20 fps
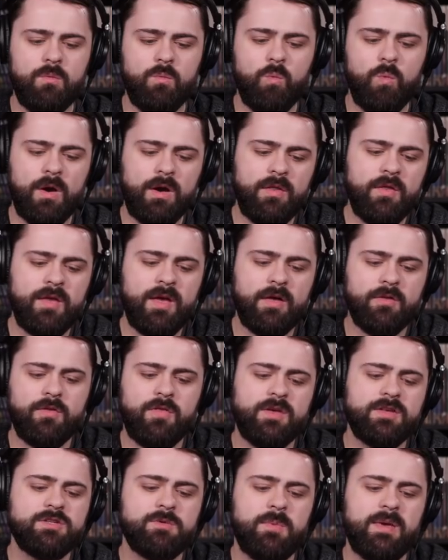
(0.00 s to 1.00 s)
One of the other
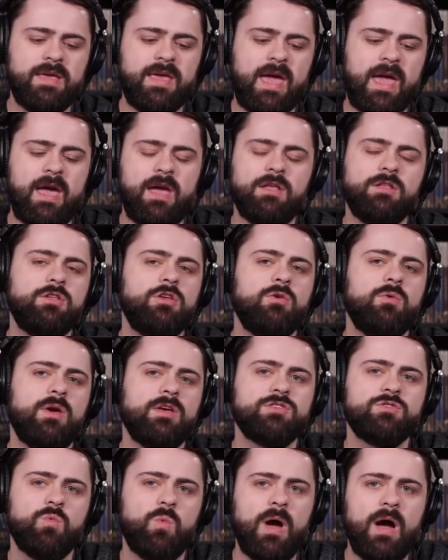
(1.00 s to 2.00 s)
things that we can do
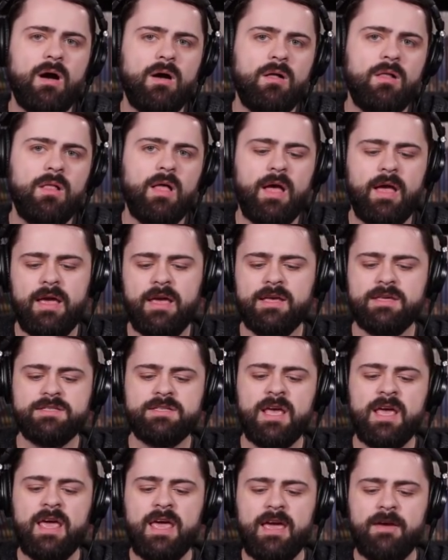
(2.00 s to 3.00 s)
as well
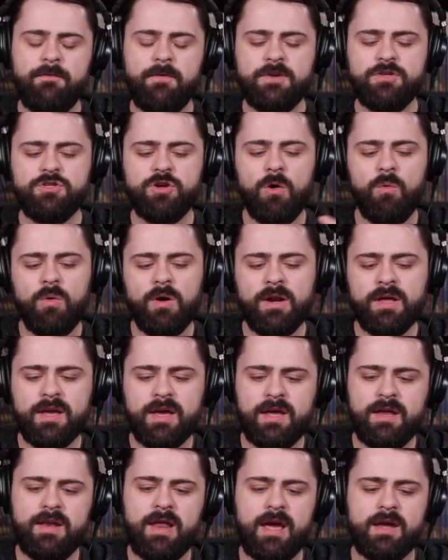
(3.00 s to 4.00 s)
is if we don't want
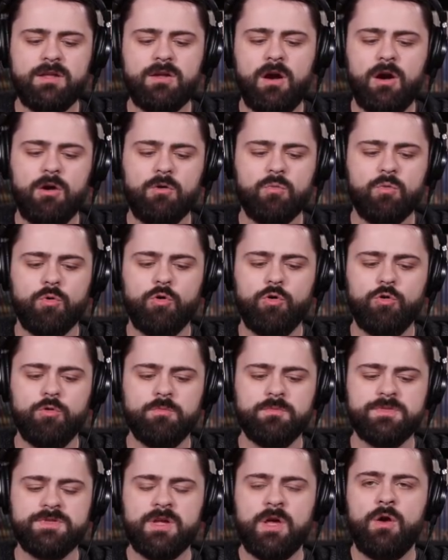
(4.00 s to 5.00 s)
to connect our
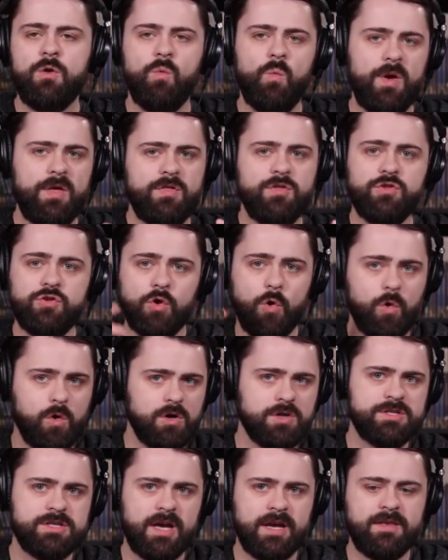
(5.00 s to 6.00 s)
rooms with
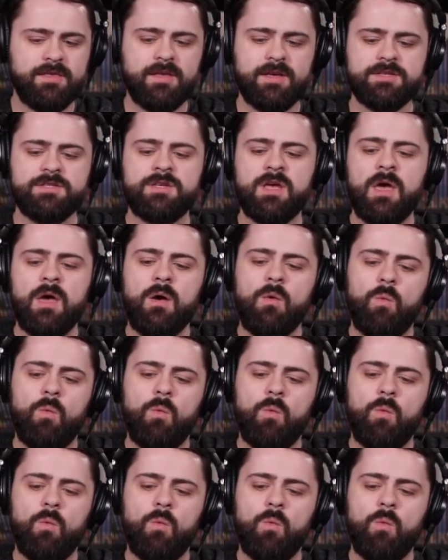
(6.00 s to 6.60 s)
doors like this,